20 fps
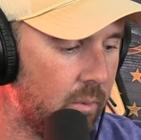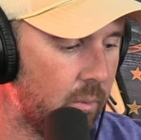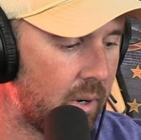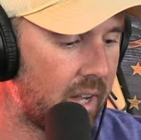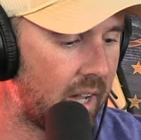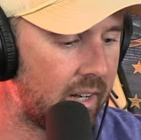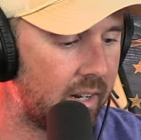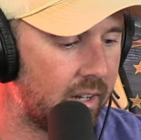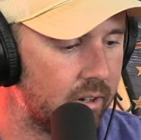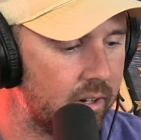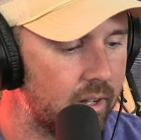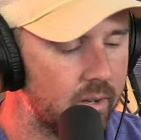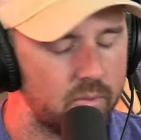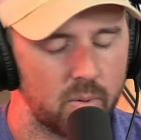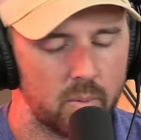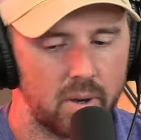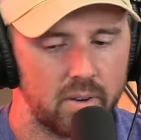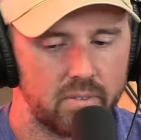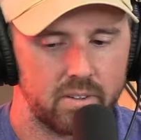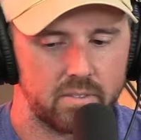we got held up
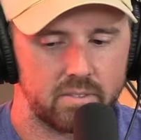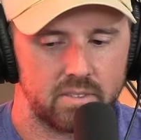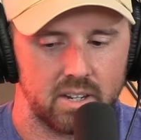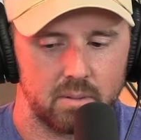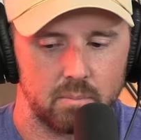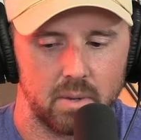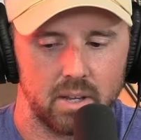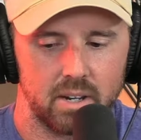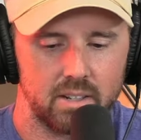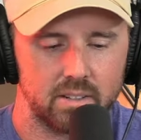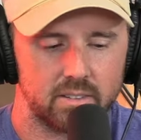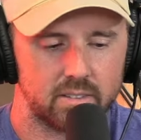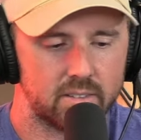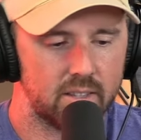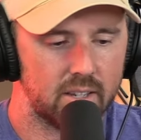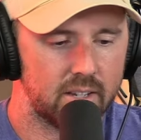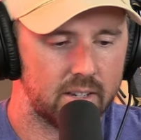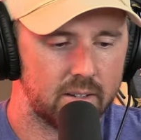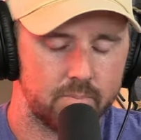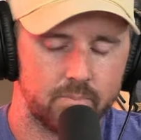for about 15 minutes.
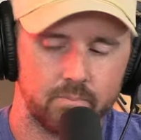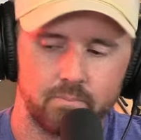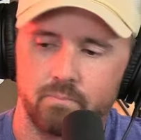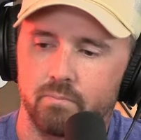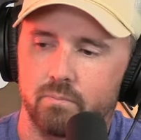They,